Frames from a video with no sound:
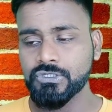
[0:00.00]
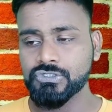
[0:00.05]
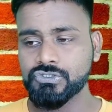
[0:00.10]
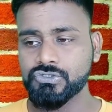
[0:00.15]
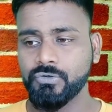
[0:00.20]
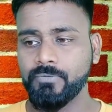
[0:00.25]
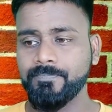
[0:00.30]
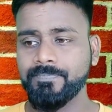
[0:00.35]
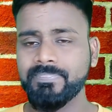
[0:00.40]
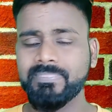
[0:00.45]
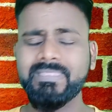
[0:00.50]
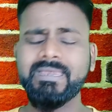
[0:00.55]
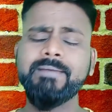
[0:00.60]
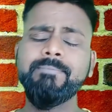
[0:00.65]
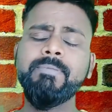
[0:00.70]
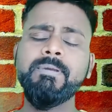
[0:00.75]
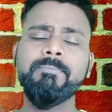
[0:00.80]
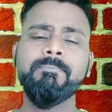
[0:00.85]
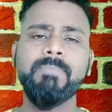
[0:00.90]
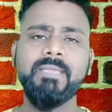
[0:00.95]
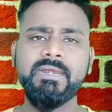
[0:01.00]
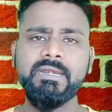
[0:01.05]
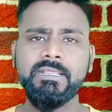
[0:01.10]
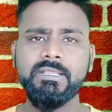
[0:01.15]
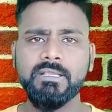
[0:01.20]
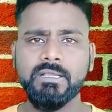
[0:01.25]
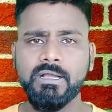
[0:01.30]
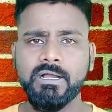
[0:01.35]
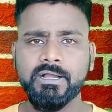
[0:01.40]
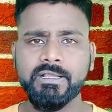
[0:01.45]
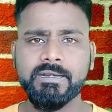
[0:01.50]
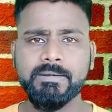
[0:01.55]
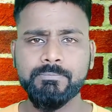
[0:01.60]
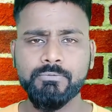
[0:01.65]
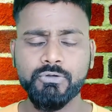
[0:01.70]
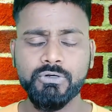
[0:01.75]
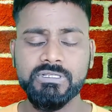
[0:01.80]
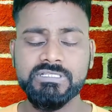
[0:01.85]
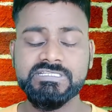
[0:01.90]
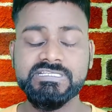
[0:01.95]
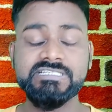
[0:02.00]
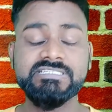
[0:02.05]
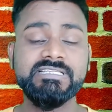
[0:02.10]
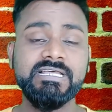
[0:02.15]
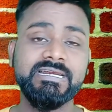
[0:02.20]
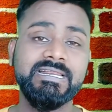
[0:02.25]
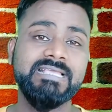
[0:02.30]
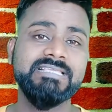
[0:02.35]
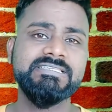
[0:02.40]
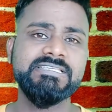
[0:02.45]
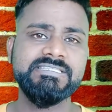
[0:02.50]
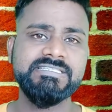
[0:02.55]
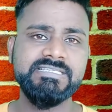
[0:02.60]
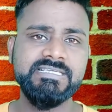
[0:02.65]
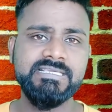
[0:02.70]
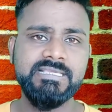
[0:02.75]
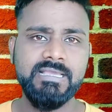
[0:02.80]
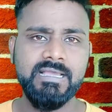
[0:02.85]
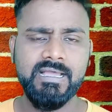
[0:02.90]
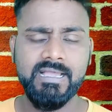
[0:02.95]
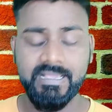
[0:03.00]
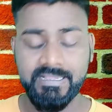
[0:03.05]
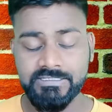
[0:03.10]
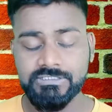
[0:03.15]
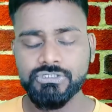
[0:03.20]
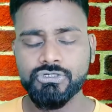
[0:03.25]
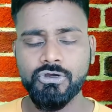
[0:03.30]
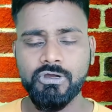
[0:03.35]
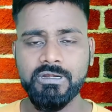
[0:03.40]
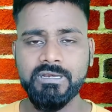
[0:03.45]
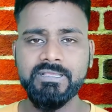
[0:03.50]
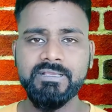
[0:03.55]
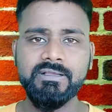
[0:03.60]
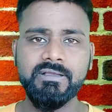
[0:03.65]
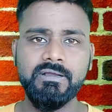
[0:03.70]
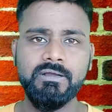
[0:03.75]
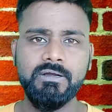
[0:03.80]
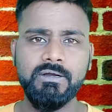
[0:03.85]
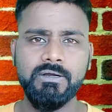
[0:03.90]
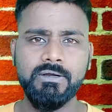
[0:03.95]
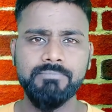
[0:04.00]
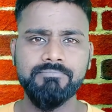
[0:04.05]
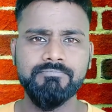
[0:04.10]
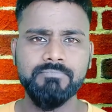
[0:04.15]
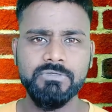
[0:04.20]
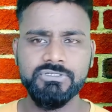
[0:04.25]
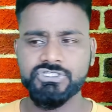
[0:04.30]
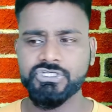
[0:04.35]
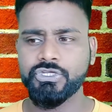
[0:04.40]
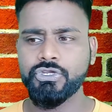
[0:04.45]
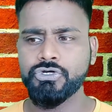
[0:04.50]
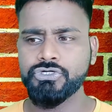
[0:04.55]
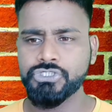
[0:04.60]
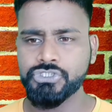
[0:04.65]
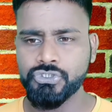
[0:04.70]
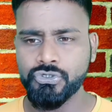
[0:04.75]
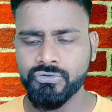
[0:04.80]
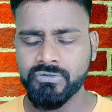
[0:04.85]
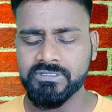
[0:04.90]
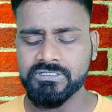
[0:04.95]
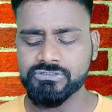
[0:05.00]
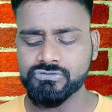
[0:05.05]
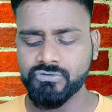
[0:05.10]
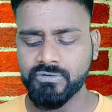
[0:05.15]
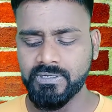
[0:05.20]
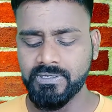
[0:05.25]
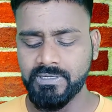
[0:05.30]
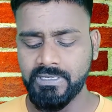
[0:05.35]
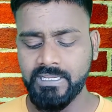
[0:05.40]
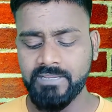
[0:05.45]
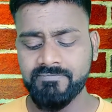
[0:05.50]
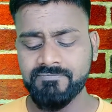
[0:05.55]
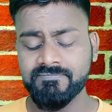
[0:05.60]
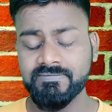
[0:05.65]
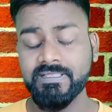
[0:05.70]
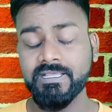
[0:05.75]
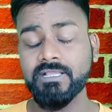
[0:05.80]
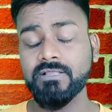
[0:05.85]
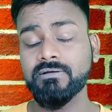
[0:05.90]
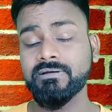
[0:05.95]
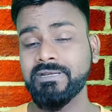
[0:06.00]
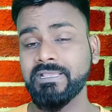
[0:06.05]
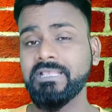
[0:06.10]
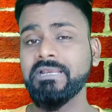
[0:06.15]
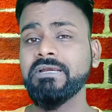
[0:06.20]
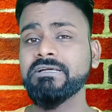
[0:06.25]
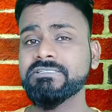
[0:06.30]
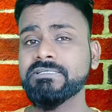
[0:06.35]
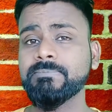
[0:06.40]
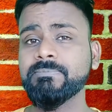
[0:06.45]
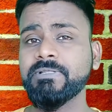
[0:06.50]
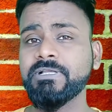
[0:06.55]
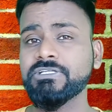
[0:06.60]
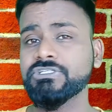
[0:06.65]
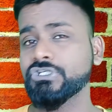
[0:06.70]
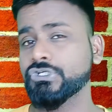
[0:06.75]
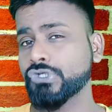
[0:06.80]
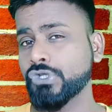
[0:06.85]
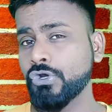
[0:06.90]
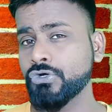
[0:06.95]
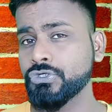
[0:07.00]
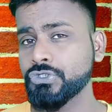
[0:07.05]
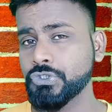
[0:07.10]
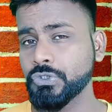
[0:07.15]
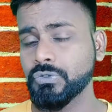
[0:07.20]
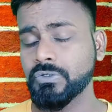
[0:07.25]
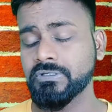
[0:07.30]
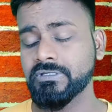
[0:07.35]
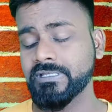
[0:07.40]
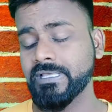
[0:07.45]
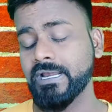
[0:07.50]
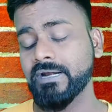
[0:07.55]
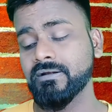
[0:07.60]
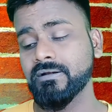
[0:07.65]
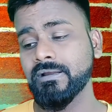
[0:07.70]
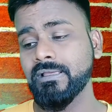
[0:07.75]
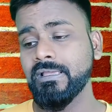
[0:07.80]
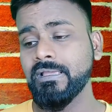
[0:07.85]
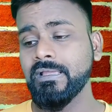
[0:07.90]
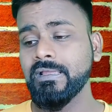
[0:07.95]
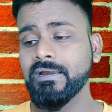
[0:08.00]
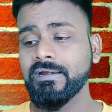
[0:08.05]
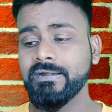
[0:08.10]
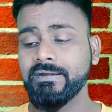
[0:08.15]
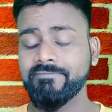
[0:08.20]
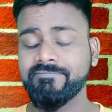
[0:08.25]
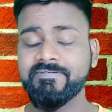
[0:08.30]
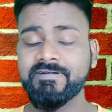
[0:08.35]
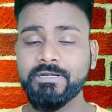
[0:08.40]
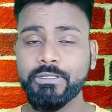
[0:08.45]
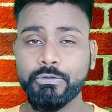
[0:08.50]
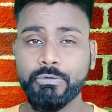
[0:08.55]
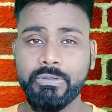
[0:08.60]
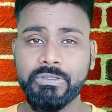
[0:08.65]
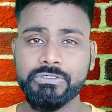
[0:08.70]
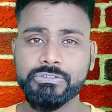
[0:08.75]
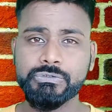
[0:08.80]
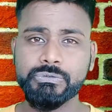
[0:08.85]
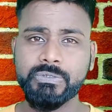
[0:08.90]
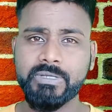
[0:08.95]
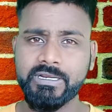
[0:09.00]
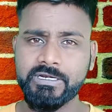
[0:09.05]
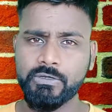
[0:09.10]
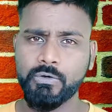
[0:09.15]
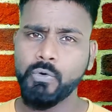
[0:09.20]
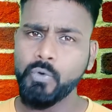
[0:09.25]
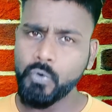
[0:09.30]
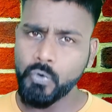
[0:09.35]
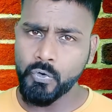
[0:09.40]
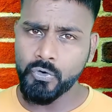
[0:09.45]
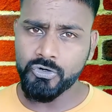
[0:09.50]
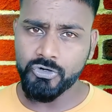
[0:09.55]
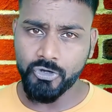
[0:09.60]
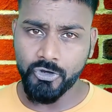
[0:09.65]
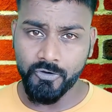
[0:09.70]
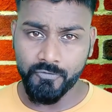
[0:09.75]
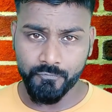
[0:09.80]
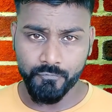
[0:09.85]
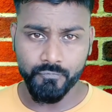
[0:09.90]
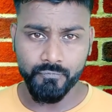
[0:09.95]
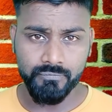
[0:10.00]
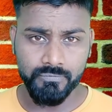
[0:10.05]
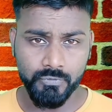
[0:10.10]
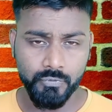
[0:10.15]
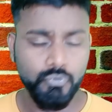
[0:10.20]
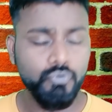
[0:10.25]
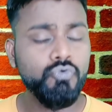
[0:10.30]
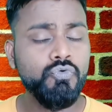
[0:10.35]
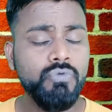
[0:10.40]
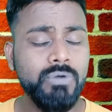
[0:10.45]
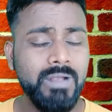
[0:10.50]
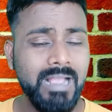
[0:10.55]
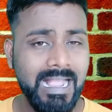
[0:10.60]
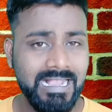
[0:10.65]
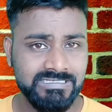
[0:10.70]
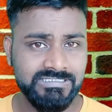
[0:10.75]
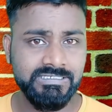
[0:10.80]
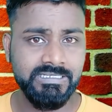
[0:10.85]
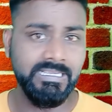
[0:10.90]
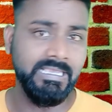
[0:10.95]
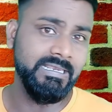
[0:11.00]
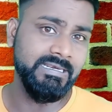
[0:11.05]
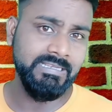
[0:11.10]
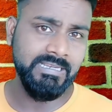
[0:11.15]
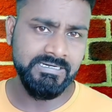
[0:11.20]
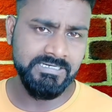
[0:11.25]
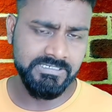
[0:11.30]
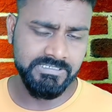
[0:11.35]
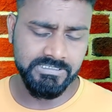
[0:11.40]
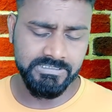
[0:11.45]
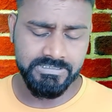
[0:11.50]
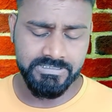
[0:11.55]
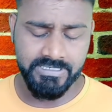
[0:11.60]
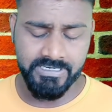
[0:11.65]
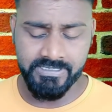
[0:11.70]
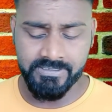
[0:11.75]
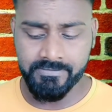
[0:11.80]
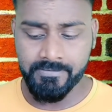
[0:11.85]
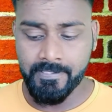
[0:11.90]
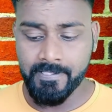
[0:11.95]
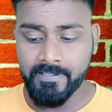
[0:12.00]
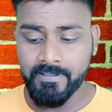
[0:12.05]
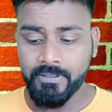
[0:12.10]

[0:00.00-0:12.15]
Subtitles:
So there have been many cryptocurrencies that SEC is calling a security token. So if they declare something as a security token, they are definitely going to get a hold of who actually created it, right?